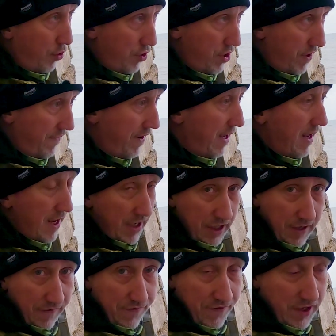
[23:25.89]
or
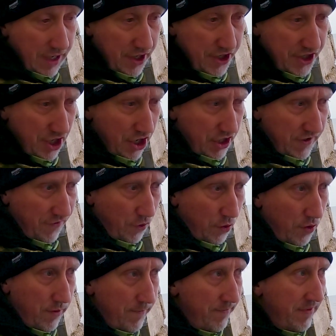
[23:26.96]
you've done a search
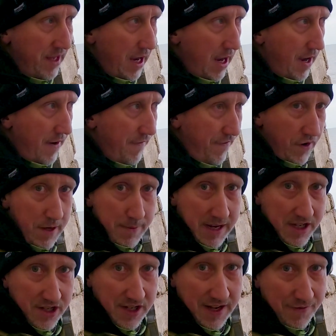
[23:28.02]
for
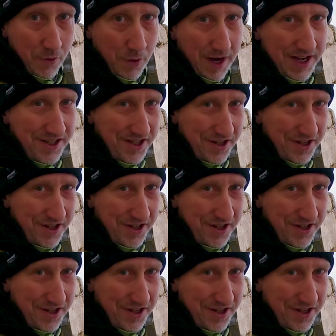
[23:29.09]
freebies and giveaways,